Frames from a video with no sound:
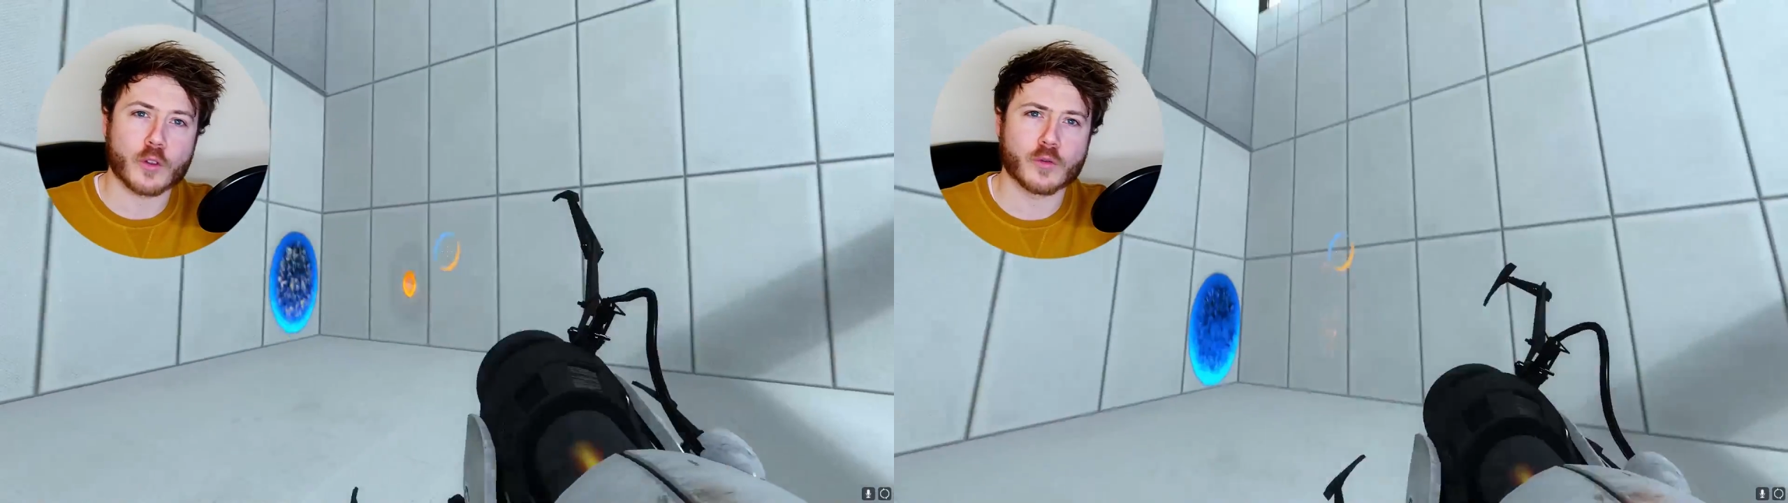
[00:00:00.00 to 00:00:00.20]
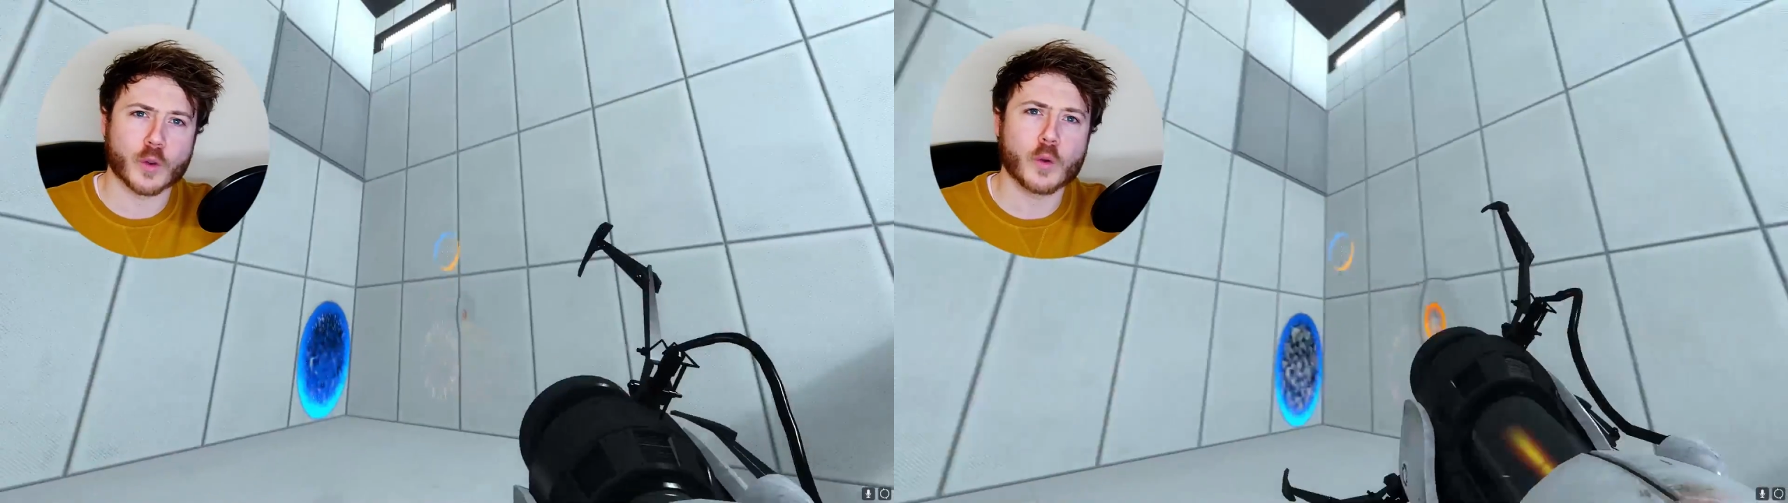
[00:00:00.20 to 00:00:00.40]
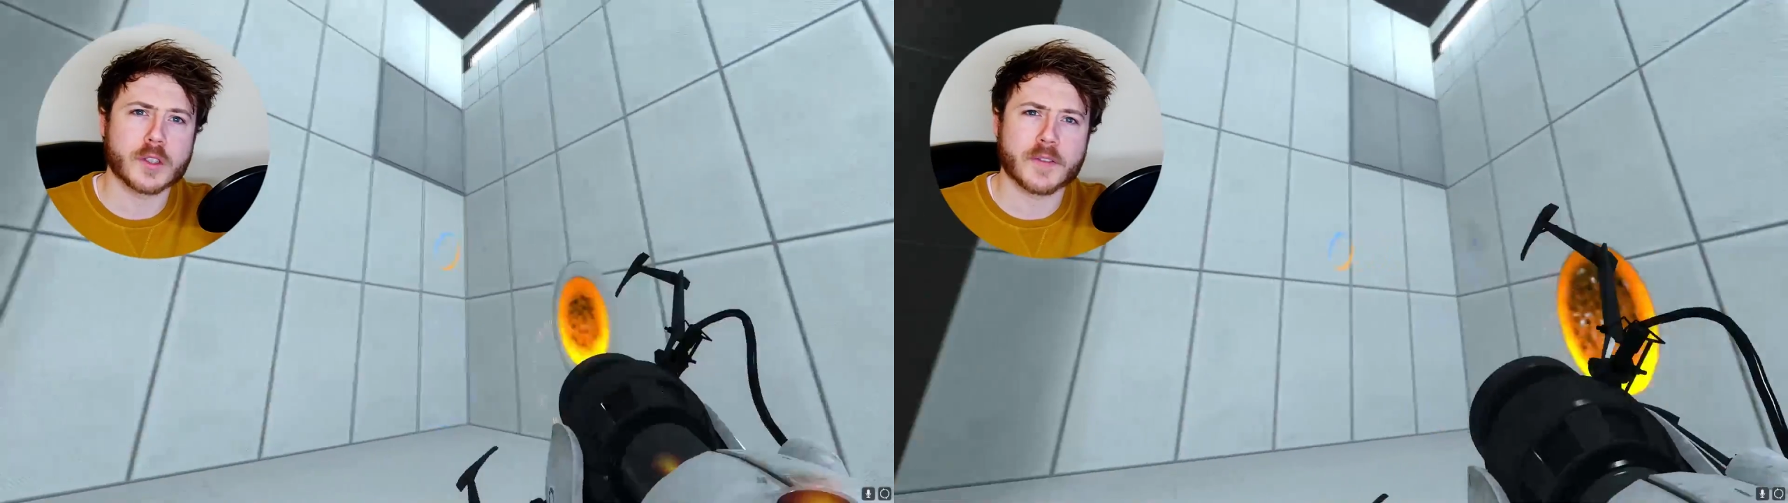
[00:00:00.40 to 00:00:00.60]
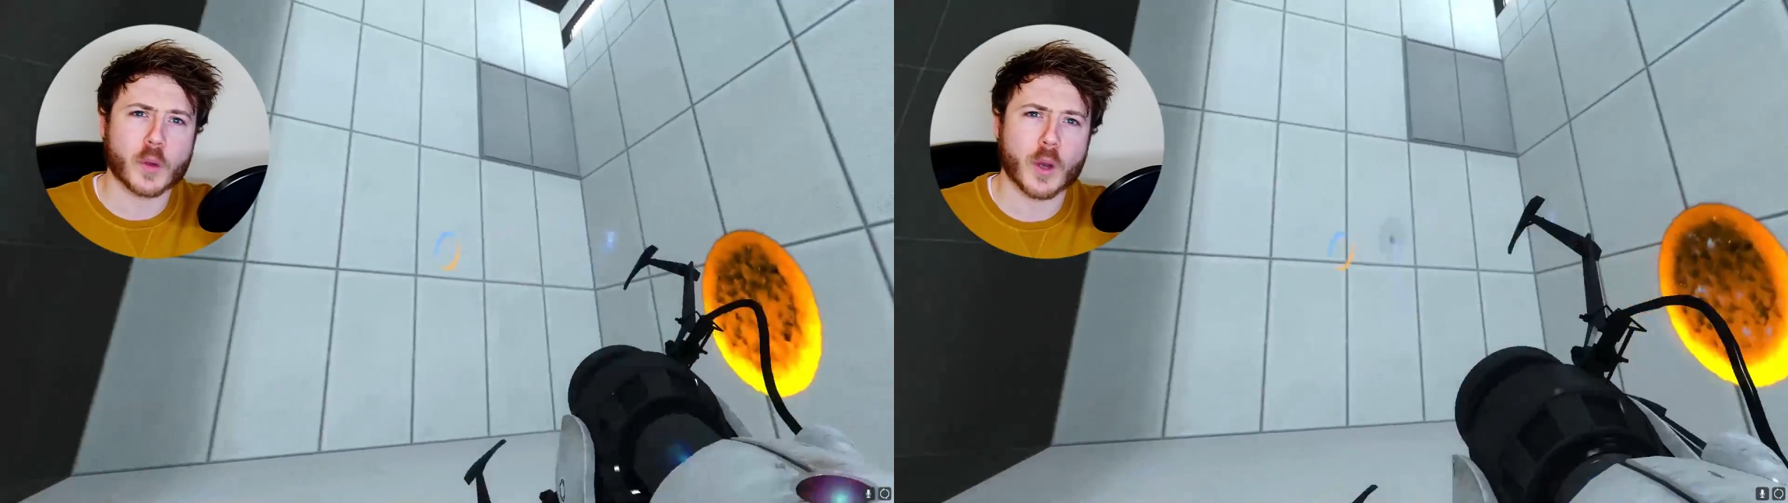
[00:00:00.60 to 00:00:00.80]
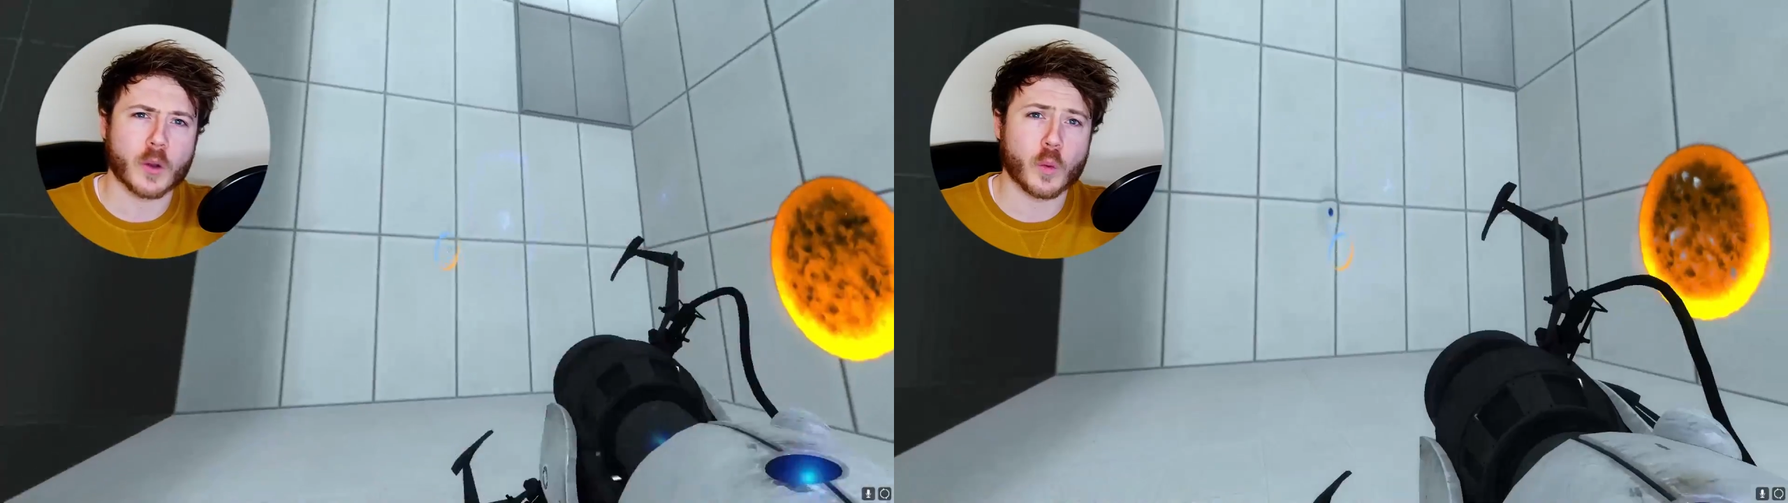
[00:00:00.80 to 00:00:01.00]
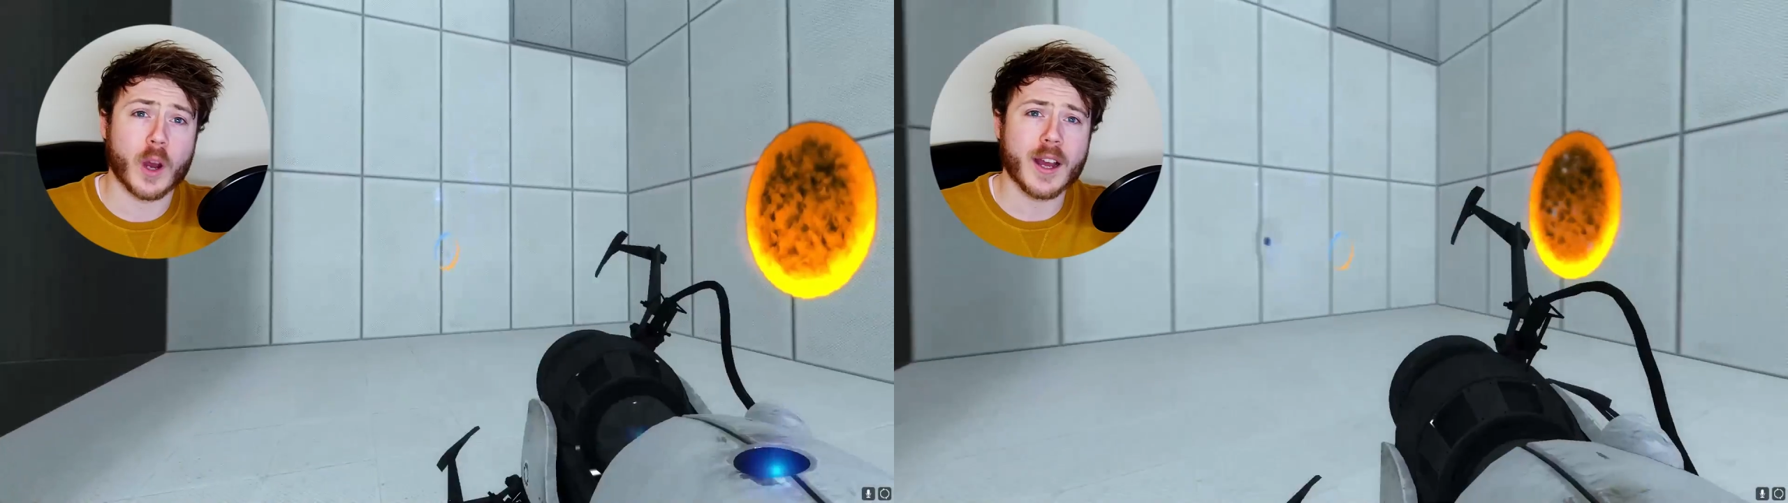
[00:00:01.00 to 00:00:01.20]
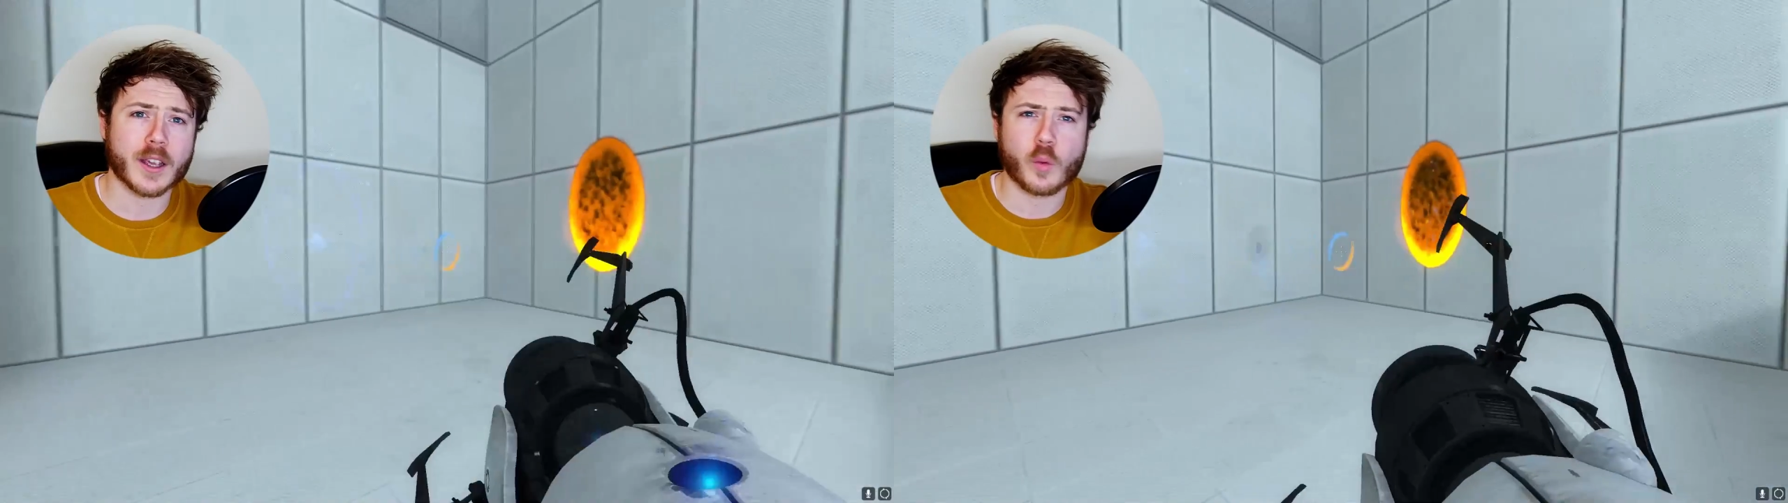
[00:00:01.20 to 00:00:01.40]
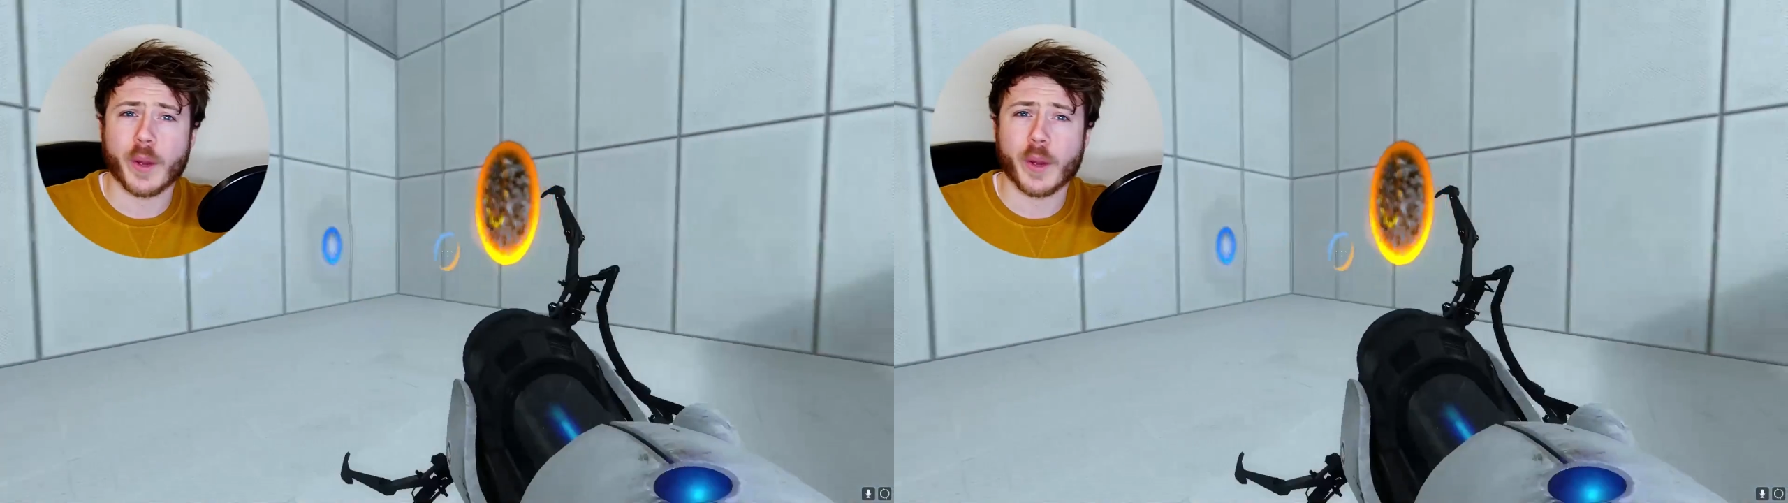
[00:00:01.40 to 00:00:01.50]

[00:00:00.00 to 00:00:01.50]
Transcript: the rules of the world work,